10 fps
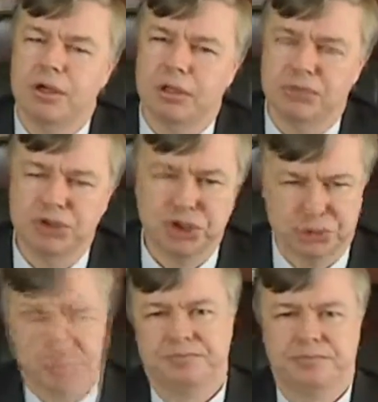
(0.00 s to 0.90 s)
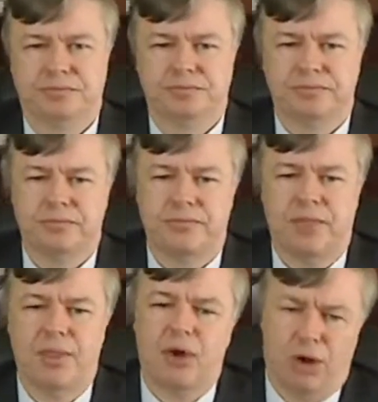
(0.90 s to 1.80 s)
Number two,
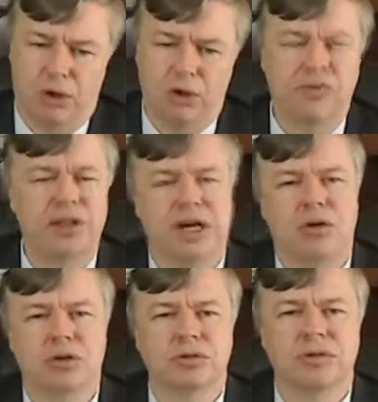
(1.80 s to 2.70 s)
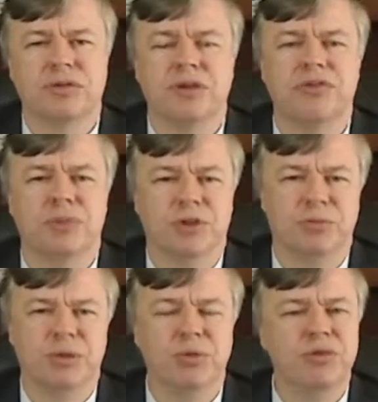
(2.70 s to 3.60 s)
all over-the-counter derivatives
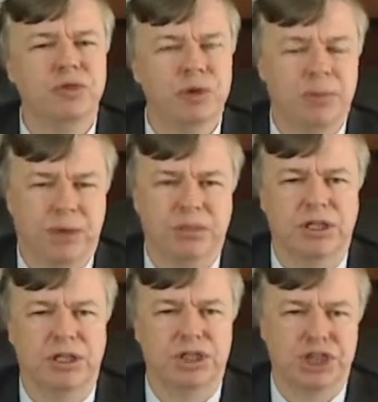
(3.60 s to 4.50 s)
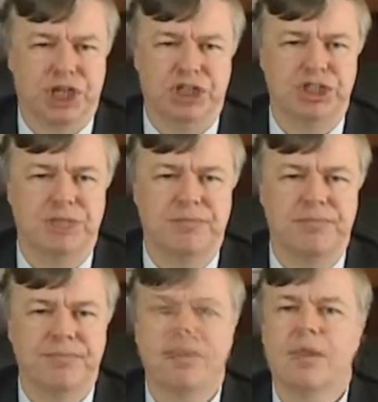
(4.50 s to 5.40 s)
must be moved to a public exchange.
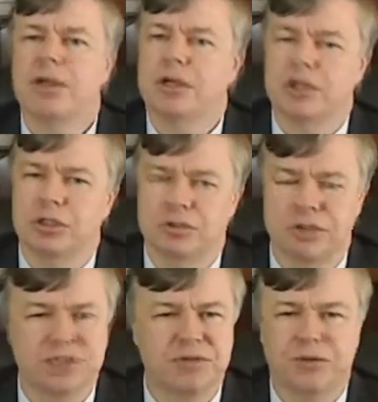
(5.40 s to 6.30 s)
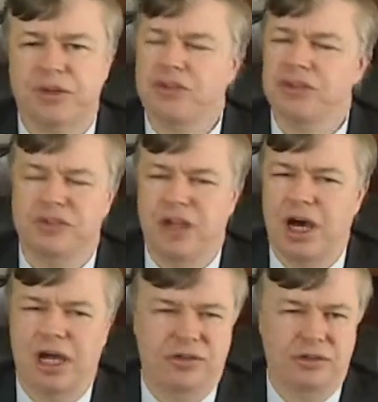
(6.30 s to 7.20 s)
The reason for this is
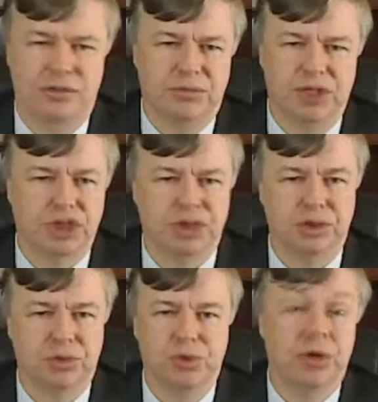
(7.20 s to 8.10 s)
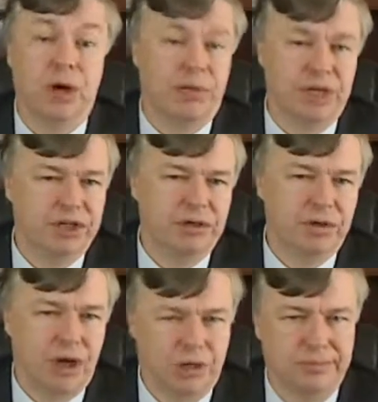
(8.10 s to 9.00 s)
not to make sure that we know how many
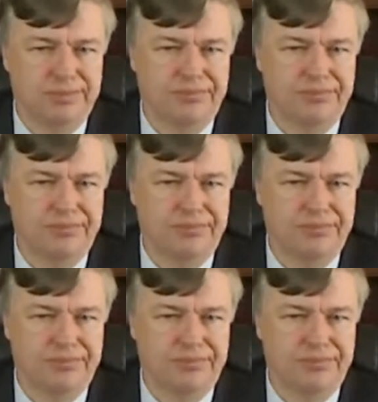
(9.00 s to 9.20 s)
there are.